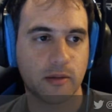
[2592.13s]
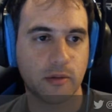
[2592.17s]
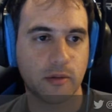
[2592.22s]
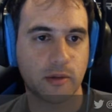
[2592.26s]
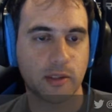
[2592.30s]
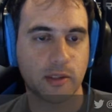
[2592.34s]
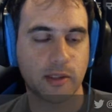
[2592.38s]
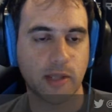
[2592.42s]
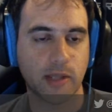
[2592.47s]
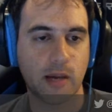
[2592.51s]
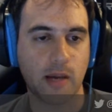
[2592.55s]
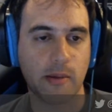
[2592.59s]

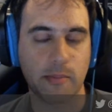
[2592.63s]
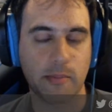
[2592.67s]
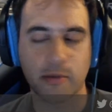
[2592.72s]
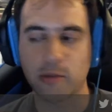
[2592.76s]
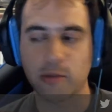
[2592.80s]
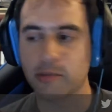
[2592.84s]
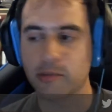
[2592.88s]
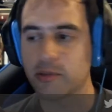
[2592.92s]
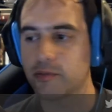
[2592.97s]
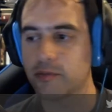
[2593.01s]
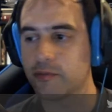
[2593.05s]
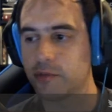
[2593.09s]
you can have a
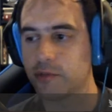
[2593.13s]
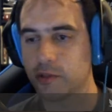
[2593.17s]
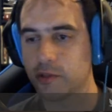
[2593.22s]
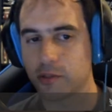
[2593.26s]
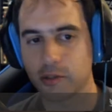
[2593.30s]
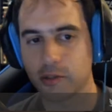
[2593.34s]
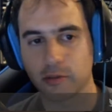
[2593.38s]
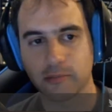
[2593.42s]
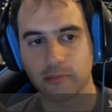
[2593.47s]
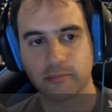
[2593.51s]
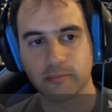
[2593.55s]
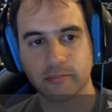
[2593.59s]
promising
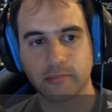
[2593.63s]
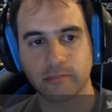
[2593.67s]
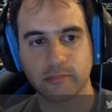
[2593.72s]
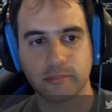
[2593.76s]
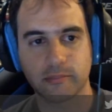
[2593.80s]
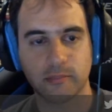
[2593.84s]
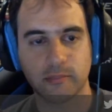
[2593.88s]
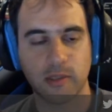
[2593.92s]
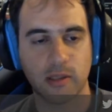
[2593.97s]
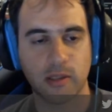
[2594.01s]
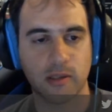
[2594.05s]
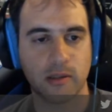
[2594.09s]
future,
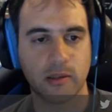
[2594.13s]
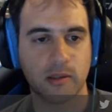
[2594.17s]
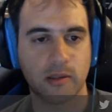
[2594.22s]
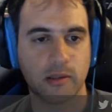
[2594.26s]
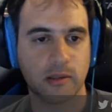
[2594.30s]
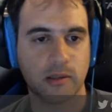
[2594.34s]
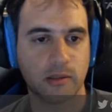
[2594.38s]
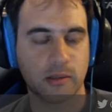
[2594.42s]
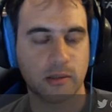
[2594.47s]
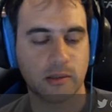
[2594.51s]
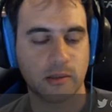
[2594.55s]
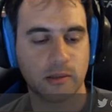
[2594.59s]

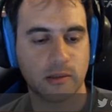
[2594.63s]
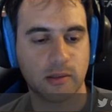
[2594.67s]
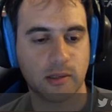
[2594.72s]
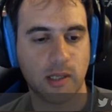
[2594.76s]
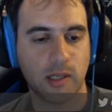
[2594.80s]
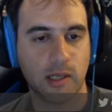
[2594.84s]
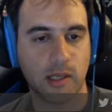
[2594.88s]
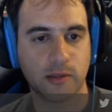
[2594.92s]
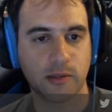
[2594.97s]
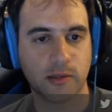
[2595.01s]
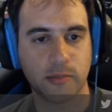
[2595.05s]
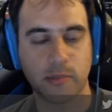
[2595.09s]

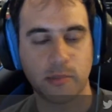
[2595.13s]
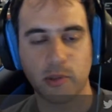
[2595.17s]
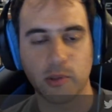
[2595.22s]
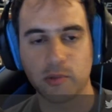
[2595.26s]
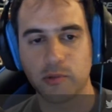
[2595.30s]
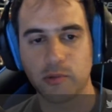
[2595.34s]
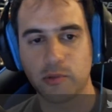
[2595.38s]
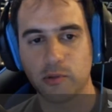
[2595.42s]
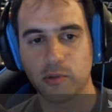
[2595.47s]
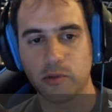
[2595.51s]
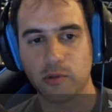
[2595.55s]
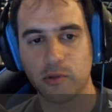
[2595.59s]
as
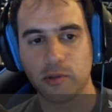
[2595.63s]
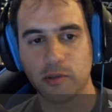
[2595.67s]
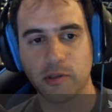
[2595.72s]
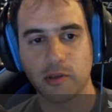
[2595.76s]
opposed to,